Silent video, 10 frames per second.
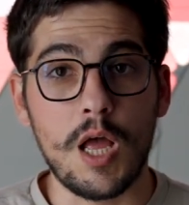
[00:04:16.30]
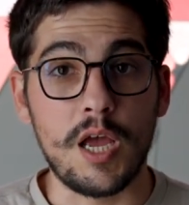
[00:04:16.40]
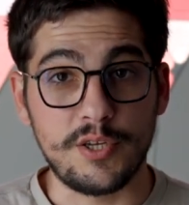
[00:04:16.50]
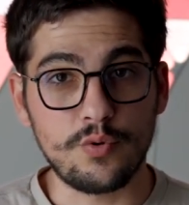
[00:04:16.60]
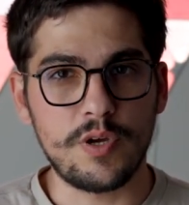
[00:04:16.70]

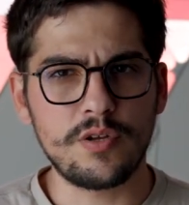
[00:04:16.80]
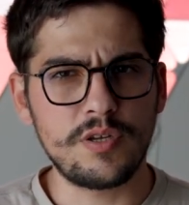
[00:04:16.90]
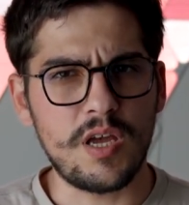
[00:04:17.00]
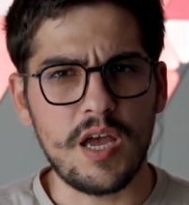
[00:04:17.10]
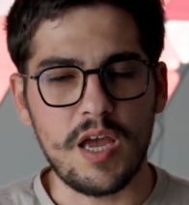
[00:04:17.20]
I tried
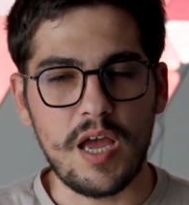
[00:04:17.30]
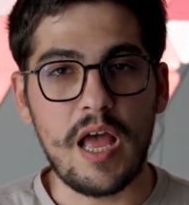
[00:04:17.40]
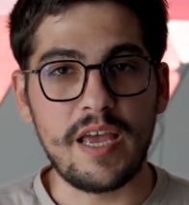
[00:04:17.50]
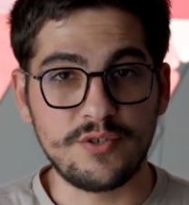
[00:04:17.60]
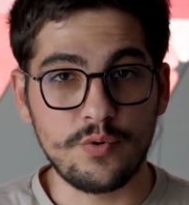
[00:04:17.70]

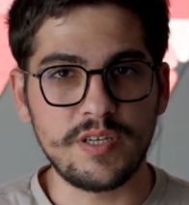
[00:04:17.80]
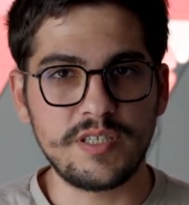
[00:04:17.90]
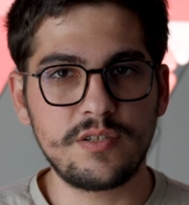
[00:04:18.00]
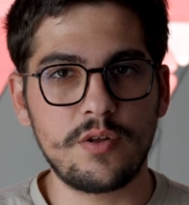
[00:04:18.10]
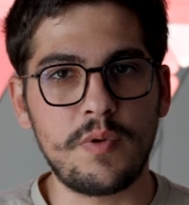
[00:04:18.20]

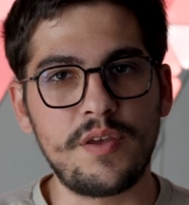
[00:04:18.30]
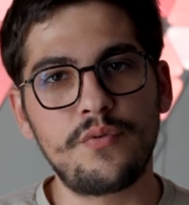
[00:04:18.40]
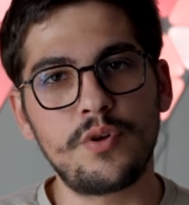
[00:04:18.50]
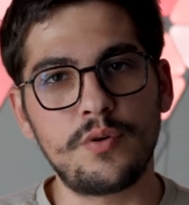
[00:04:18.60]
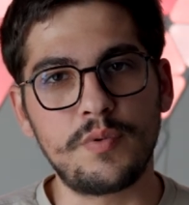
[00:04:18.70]
it on my
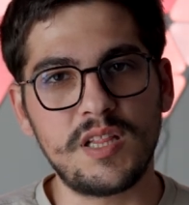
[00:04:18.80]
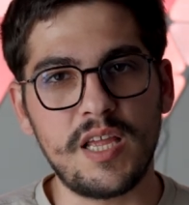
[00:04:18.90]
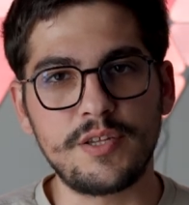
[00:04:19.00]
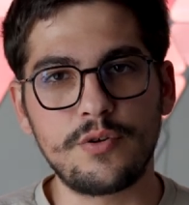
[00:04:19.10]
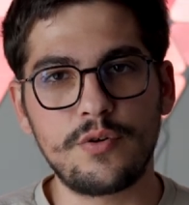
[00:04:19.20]
phone a bit
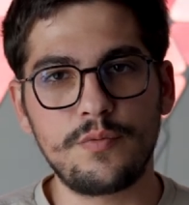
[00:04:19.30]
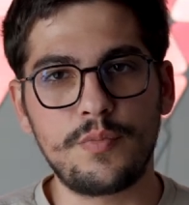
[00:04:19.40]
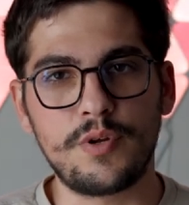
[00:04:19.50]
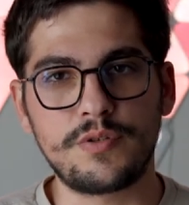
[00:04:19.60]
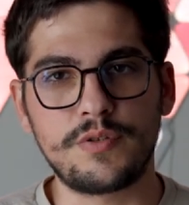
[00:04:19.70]
later,
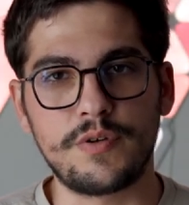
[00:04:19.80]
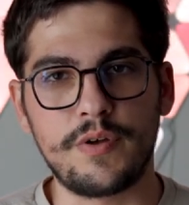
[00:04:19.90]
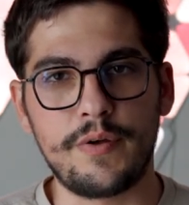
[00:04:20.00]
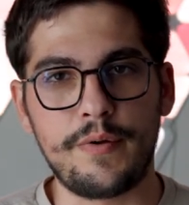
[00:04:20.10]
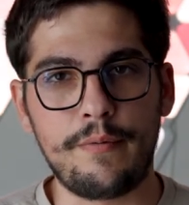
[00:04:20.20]
but
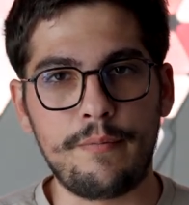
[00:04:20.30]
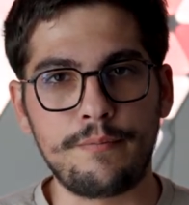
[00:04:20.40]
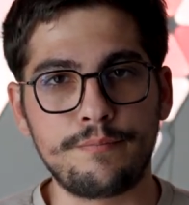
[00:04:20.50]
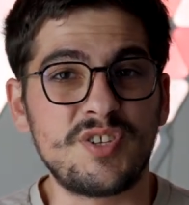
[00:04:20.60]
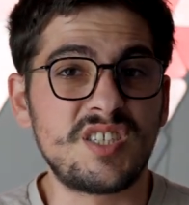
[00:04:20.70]

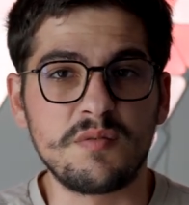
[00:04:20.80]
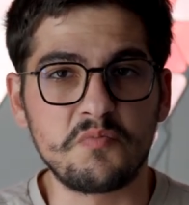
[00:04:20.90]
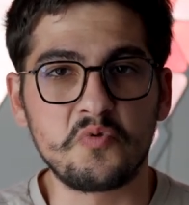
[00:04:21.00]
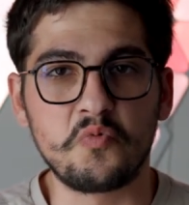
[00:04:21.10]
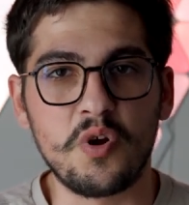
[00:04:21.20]
it
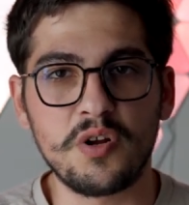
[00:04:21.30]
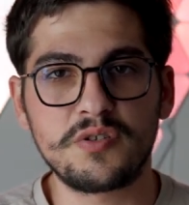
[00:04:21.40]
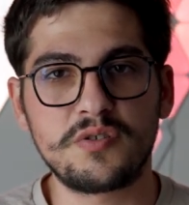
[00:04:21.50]
seemed to work.